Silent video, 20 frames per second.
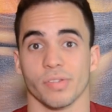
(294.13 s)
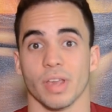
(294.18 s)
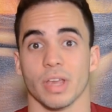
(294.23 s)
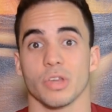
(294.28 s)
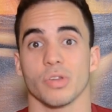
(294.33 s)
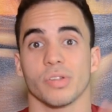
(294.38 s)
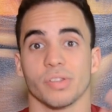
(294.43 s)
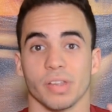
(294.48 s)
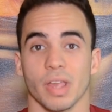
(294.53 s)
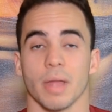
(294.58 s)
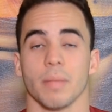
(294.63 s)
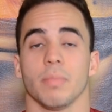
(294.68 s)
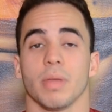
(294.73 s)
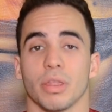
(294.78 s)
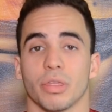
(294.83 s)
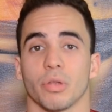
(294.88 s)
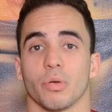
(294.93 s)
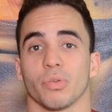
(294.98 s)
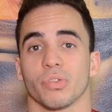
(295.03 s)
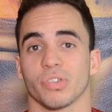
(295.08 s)
that you sent me
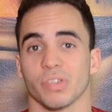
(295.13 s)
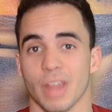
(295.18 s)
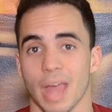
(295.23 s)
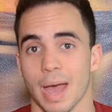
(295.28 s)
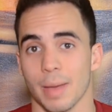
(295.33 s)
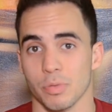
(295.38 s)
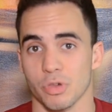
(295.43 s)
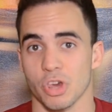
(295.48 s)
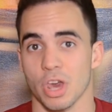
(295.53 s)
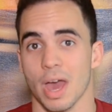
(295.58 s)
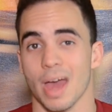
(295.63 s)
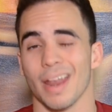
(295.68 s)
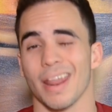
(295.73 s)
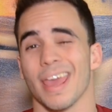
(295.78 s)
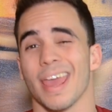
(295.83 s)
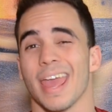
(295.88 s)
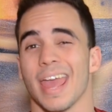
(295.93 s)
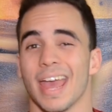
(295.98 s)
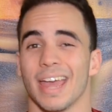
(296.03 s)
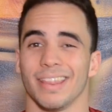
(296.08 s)
through Snapchat
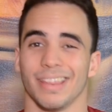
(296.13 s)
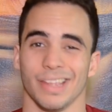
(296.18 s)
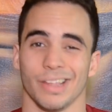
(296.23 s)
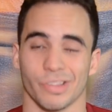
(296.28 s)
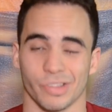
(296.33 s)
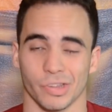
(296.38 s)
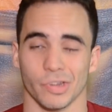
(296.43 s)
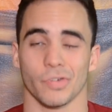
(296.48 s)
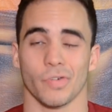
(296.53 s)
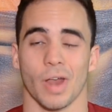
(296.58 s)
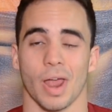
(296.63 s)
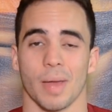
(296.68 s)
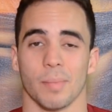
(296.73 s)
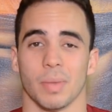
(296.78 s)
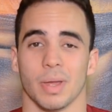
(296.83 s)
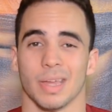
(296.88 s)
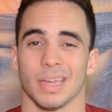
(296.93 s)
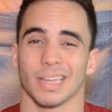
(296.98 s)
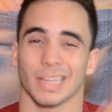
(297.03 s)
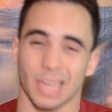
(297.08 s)
and Instagram.